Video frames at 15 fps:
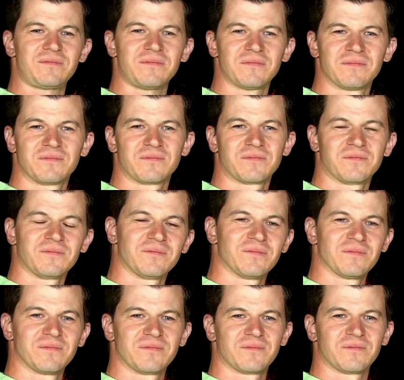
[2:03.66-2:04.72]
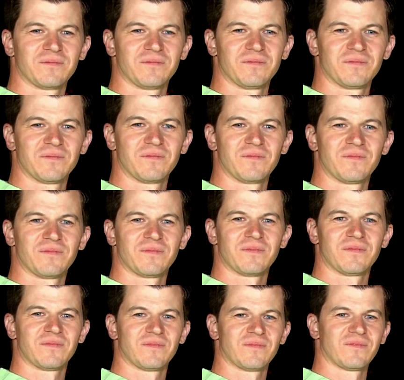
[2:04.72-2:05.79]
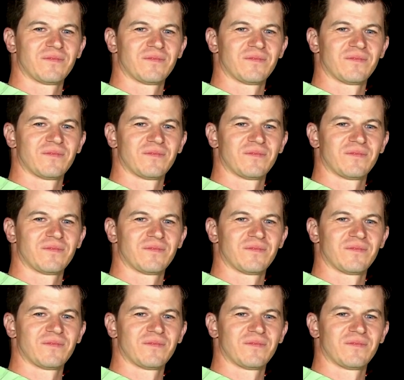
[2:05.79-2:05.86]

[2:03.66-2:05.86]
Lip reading: This person isn't speaking.